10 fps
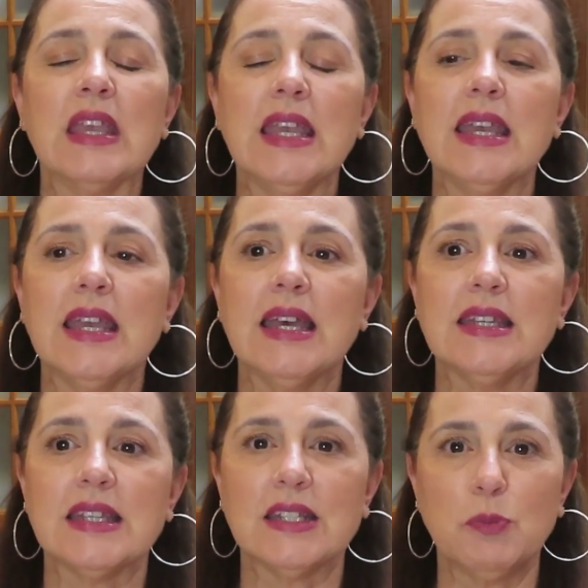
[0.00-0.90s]

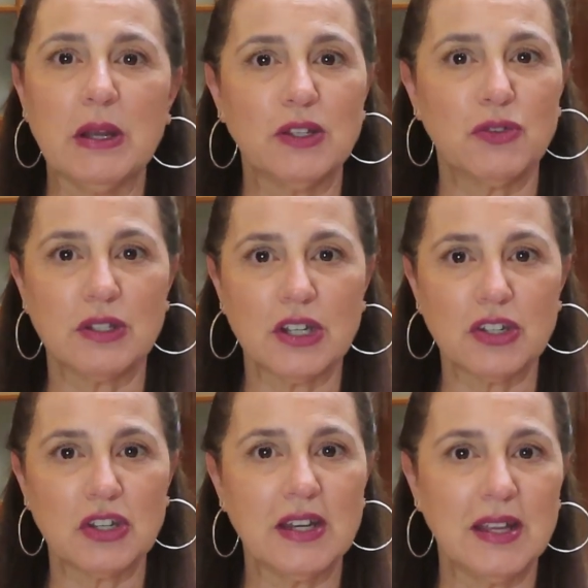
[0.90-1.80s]
And it's been a
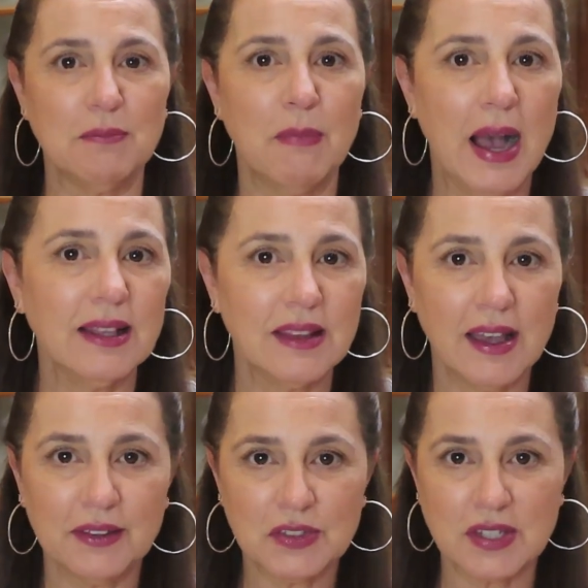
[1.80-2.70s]
tradition in my
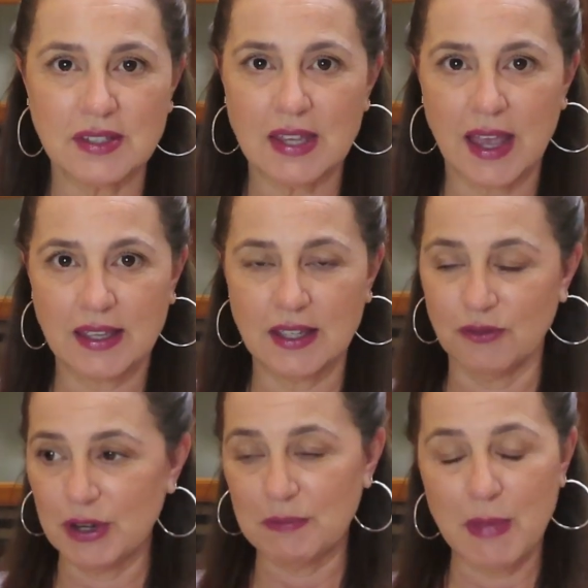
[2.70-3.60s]
life since I can
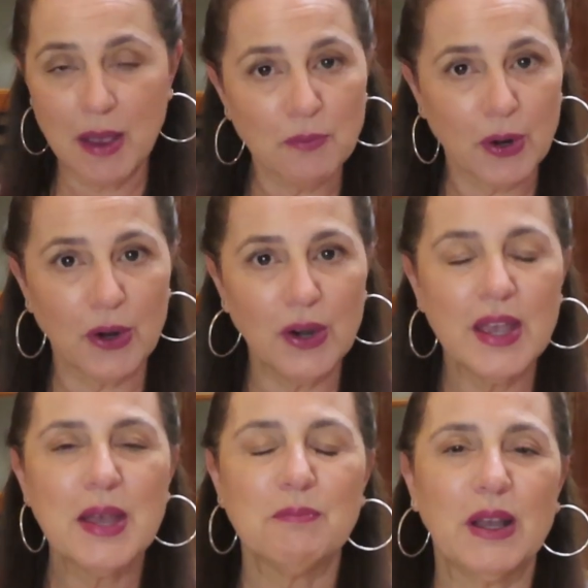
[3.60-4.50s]
remember.
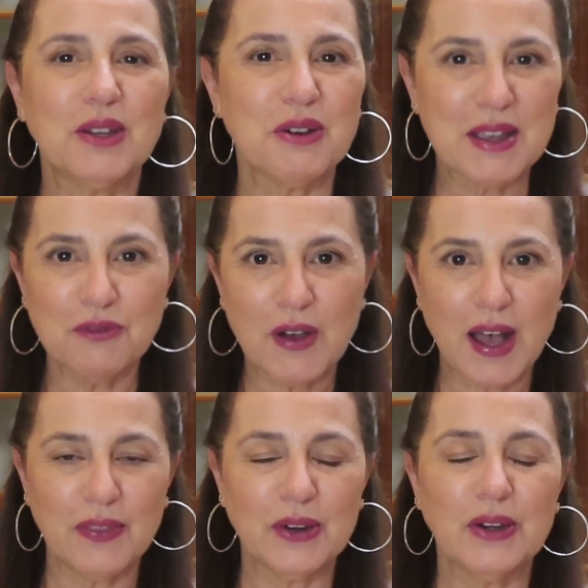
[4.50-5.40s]
My
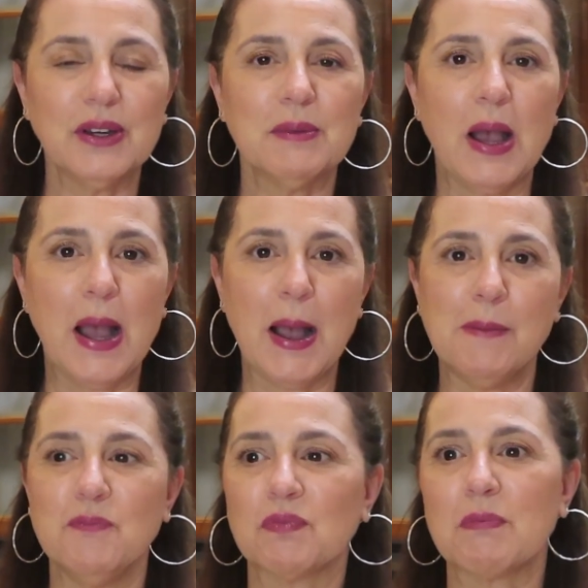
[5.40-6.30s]
grandfather,
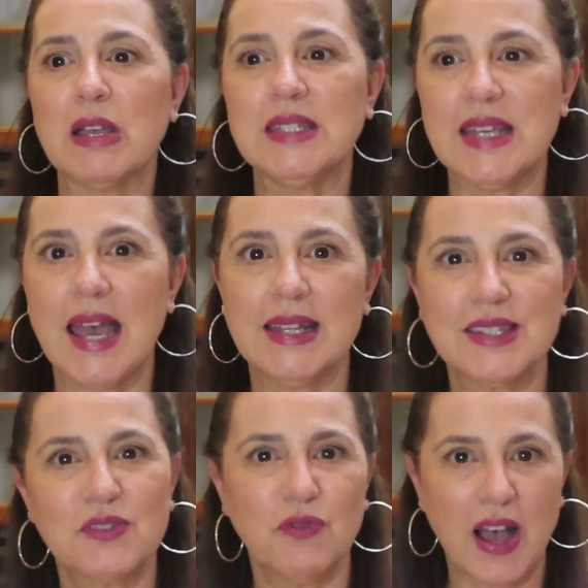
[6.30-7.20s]
um, my
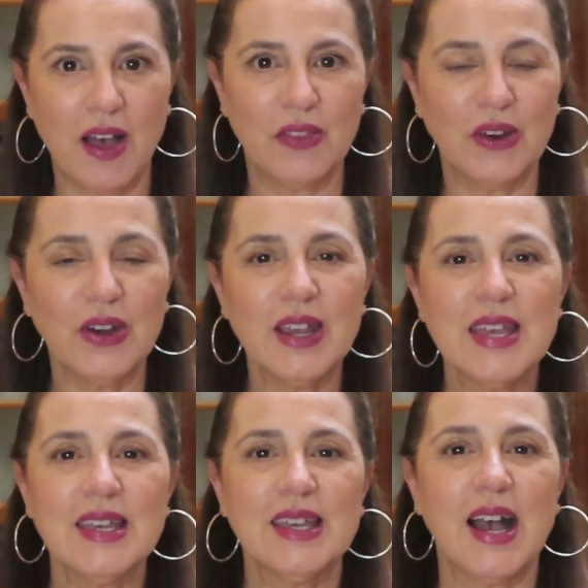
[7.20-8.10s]
dad's father,
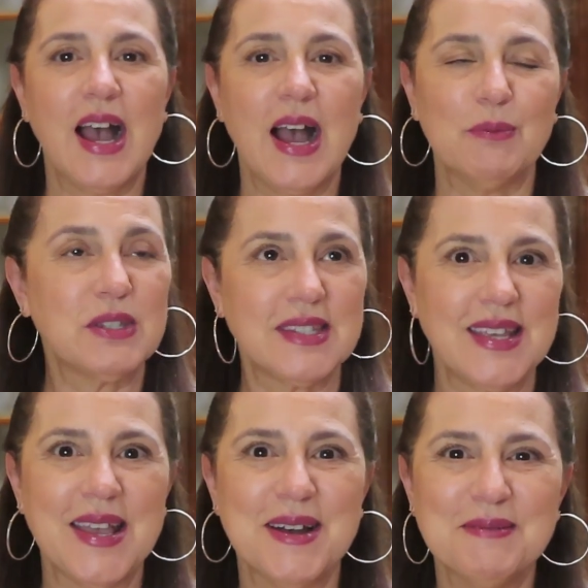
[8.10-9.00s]
um,
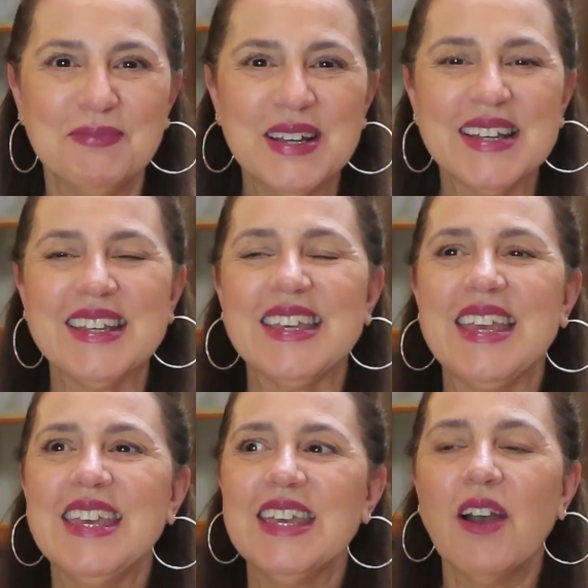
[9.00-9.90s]
Sam,
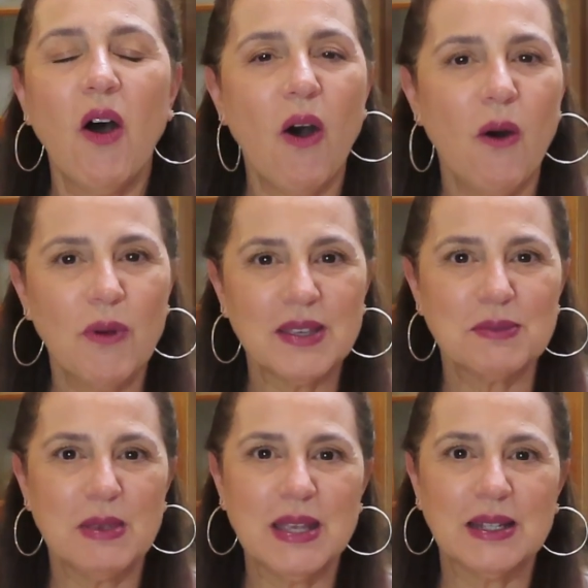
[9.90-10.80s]
he
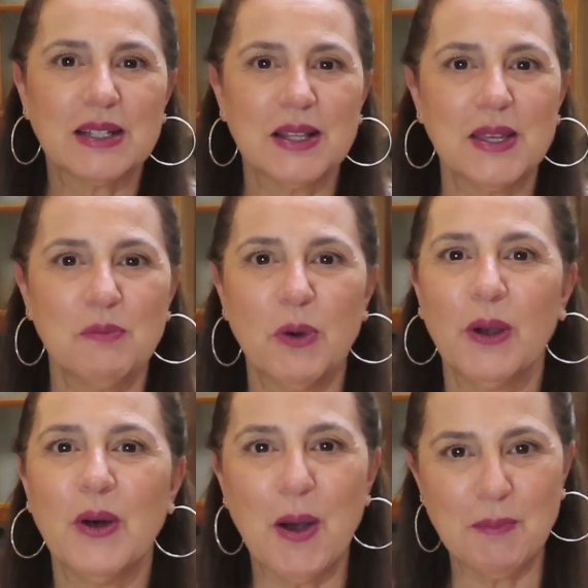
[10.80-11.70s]
always made a clam
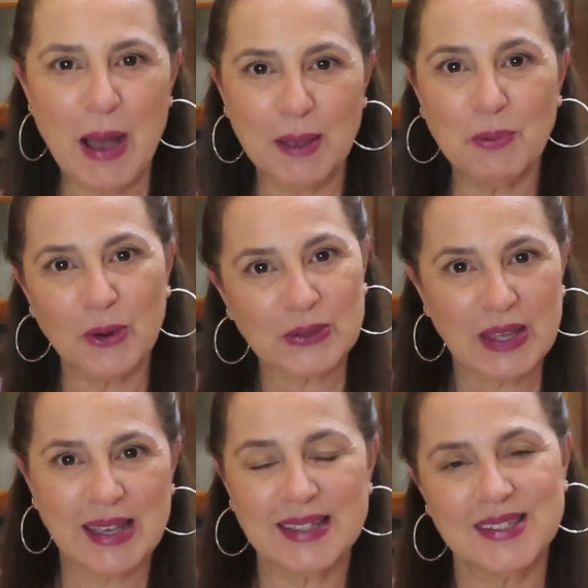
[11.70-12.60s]
boil on my
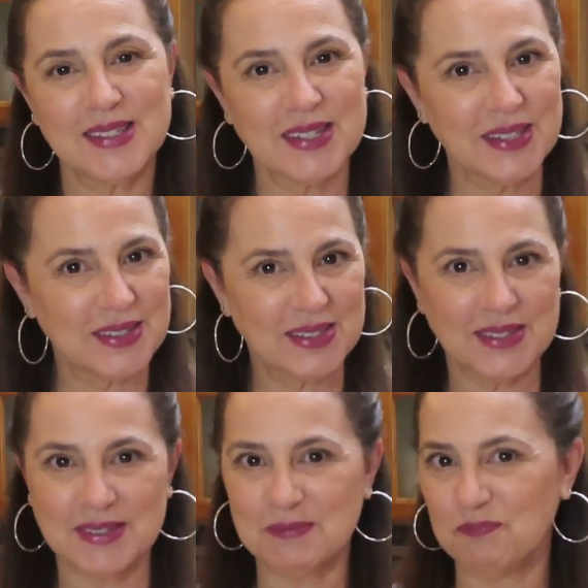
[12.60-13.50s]
birthday
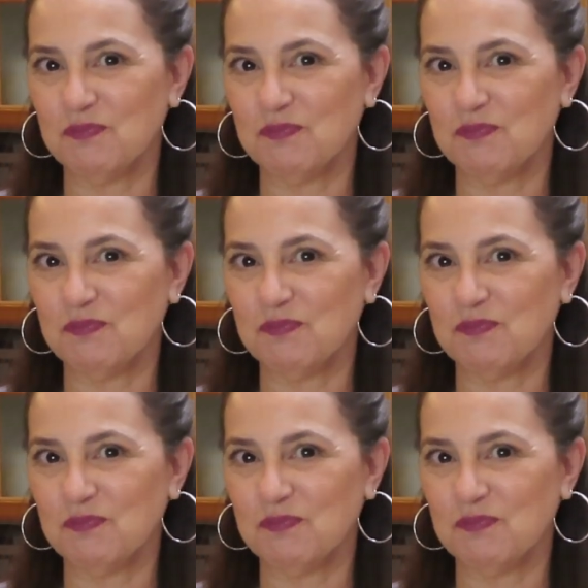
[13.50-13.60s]
since